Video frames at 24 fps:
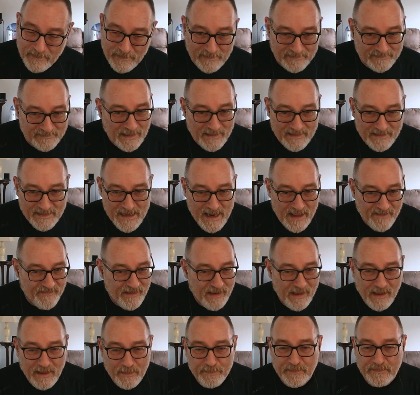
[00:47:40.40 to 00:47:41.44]
And that
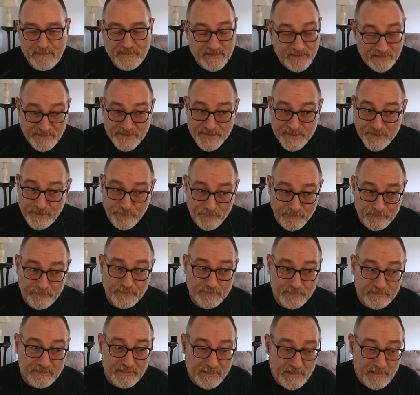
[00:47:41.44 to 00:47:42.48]
never happened
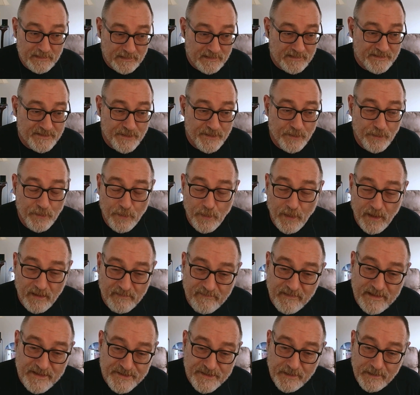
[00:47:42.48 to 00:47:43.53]
until
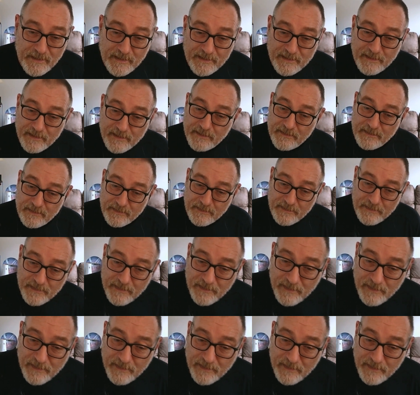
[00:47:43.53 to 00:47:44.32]
quite recently.